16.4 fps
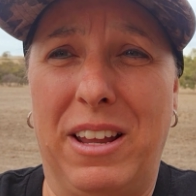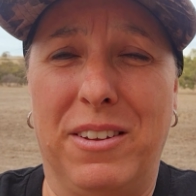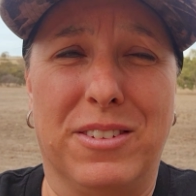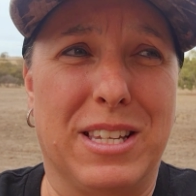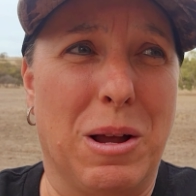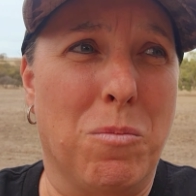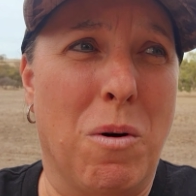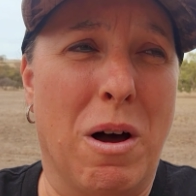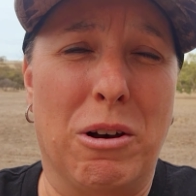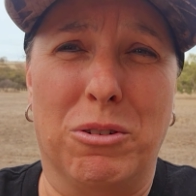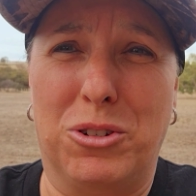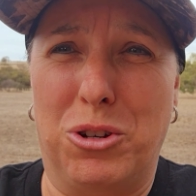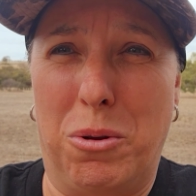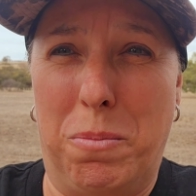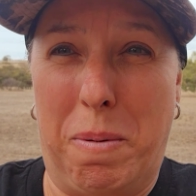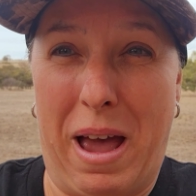You've seen one or
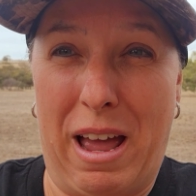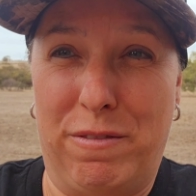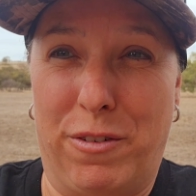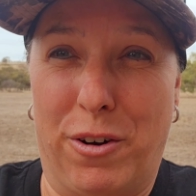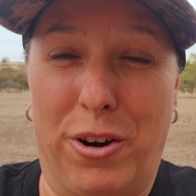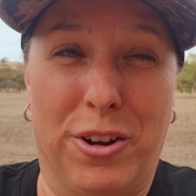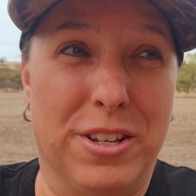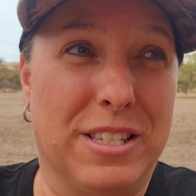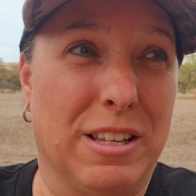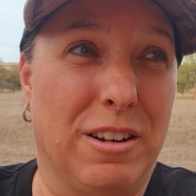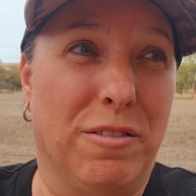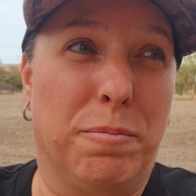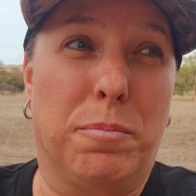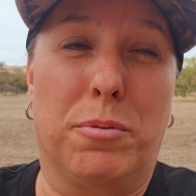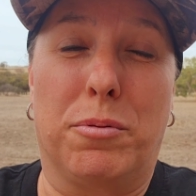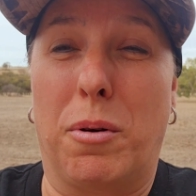two bad photos that
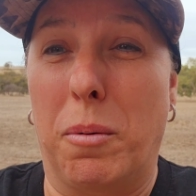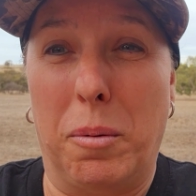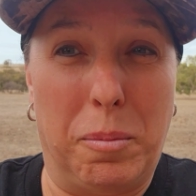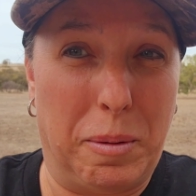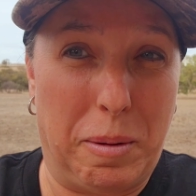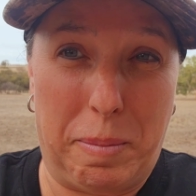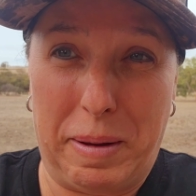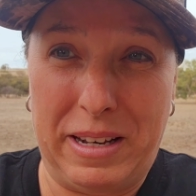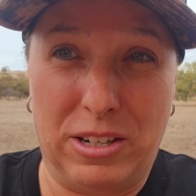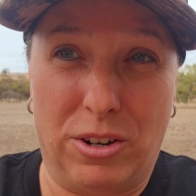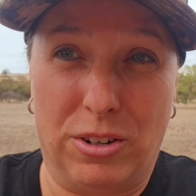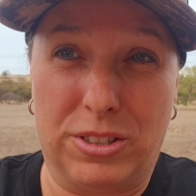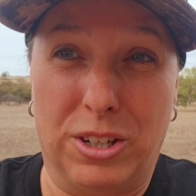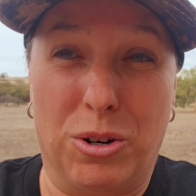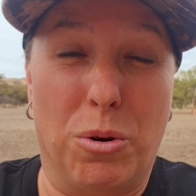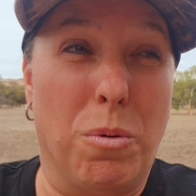have probably been
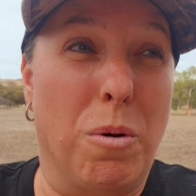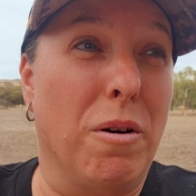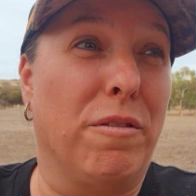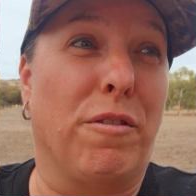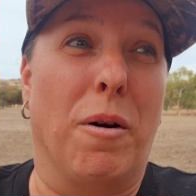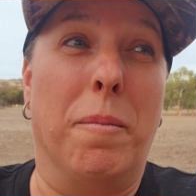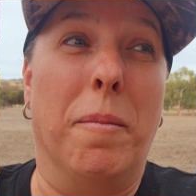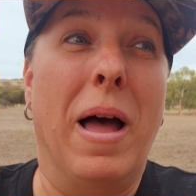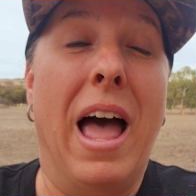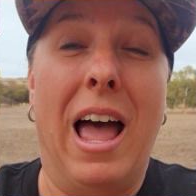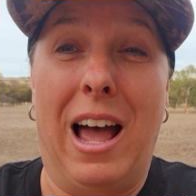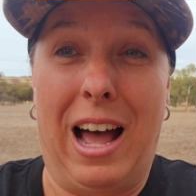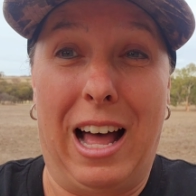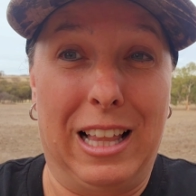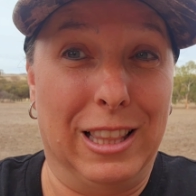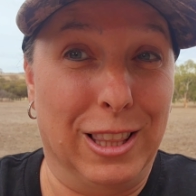doctored or were from
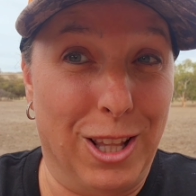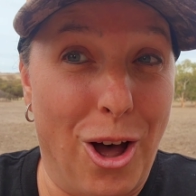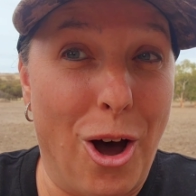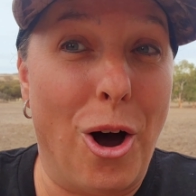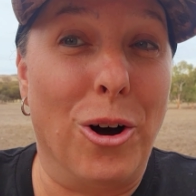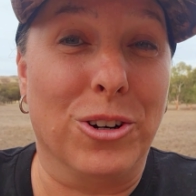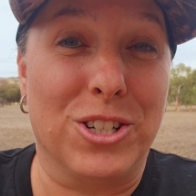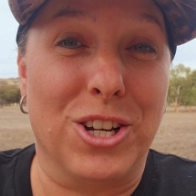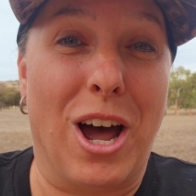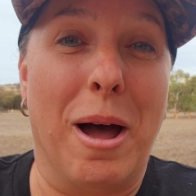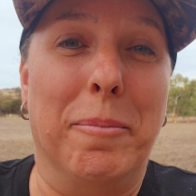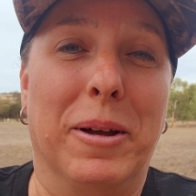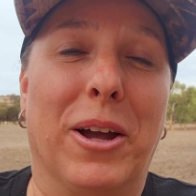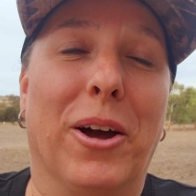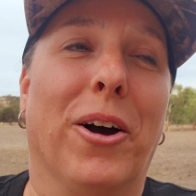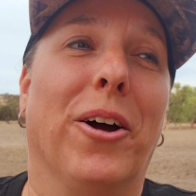a long
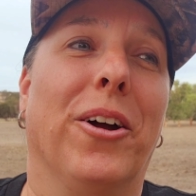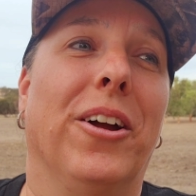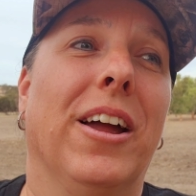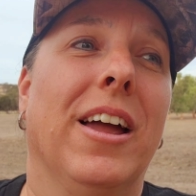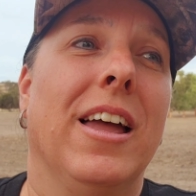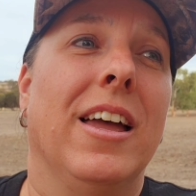time ago.